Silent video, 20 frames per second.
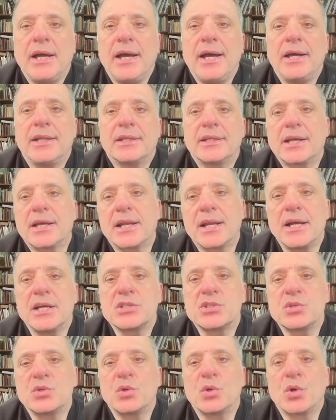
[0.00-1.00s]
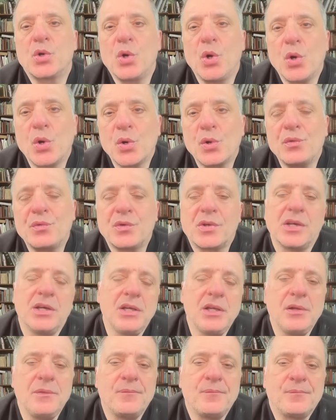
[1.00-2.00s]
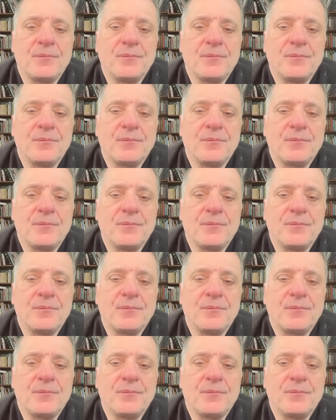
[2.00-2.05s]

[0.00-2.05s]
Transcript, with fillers: and Krasnogorovka.